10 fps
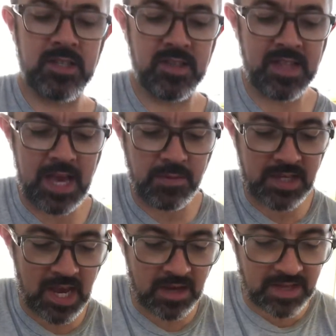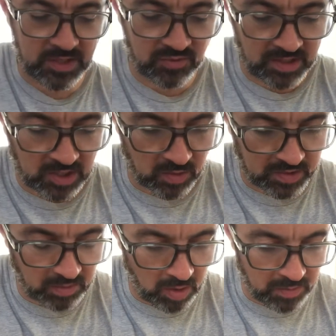there we go. That's really cool.
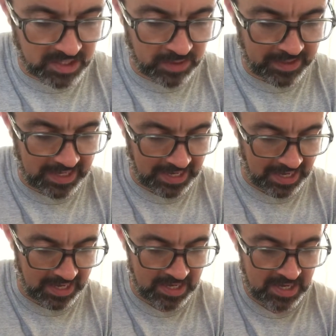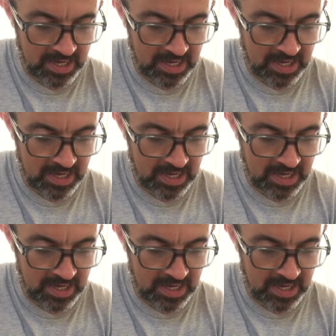So what we're doing here